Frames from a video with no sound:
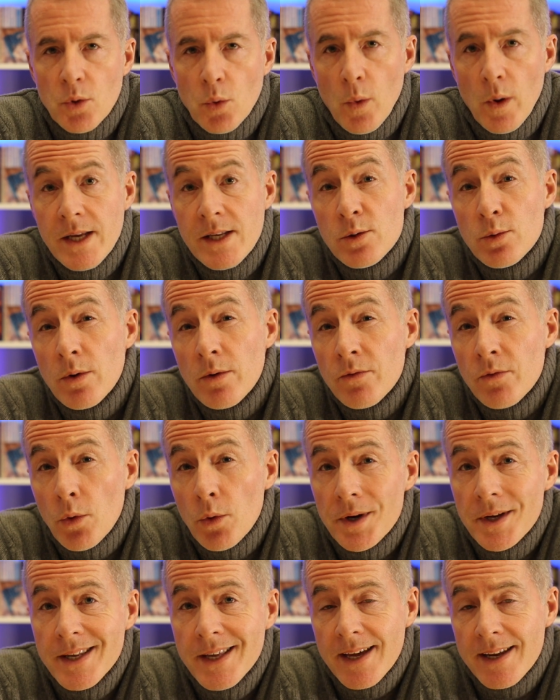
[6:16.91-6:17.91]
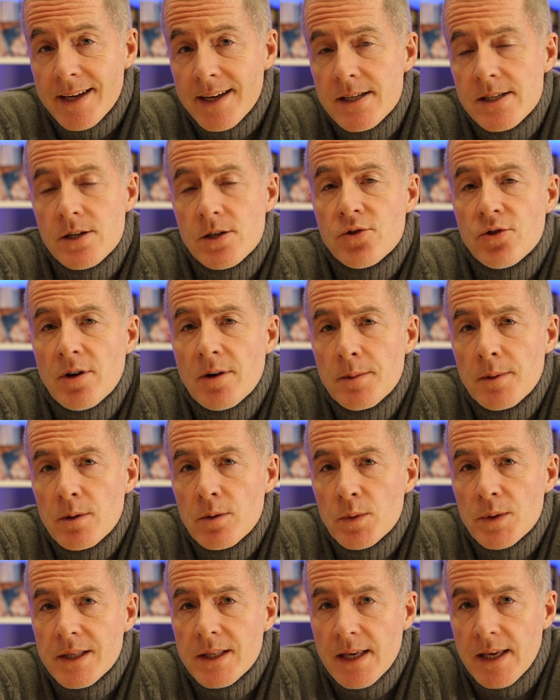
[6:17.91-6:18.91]
way to avoid getting into trouble
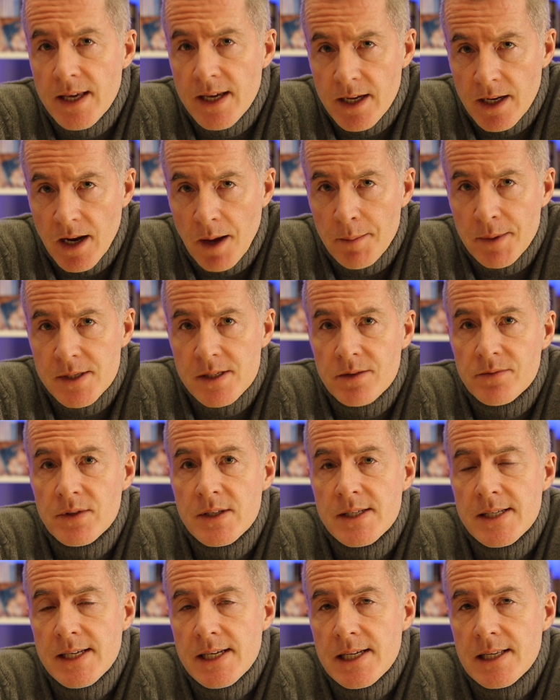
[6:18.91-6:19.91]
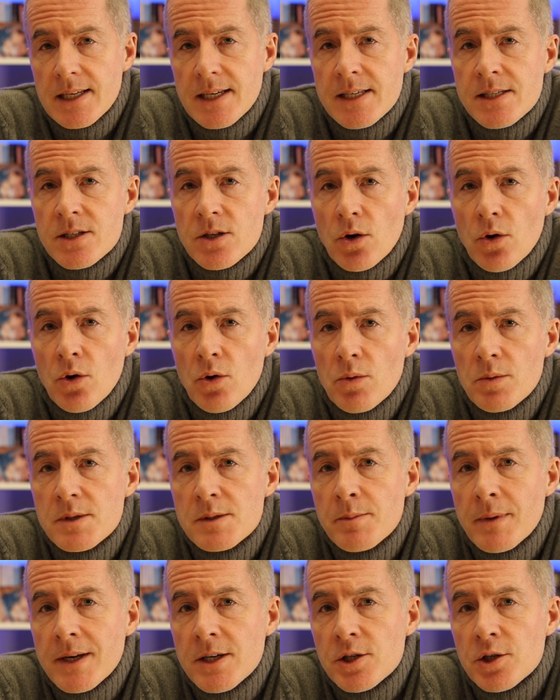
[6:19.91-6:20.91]
with the economics of the deal is to always
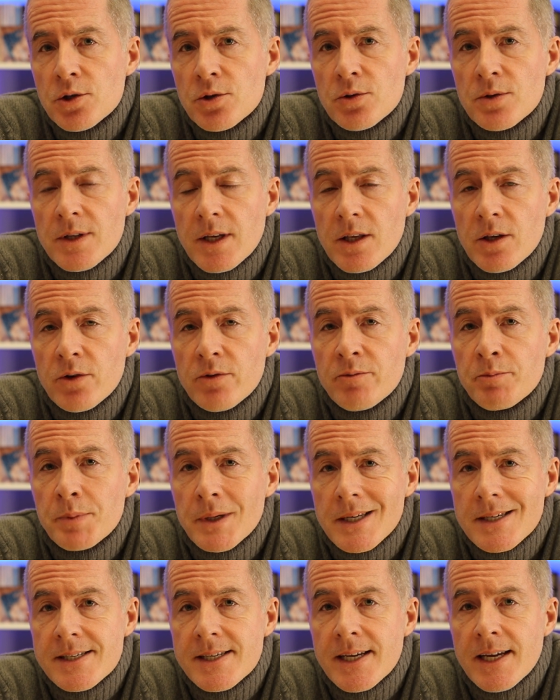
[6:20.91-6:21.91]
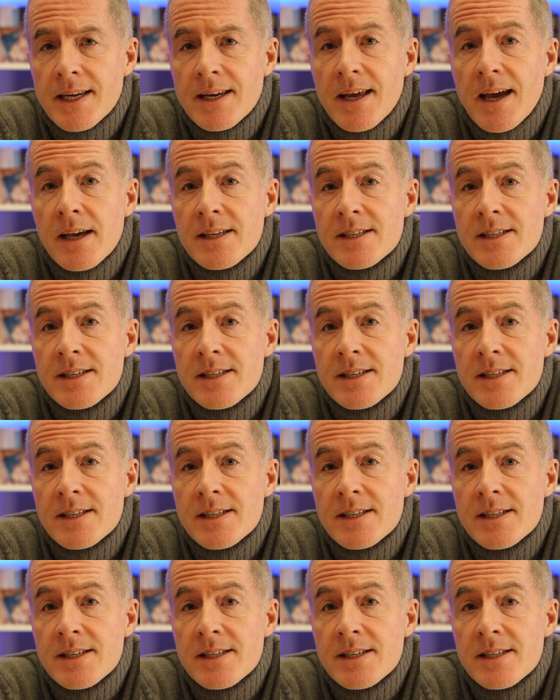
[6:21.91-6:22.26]
make sure that you've built in a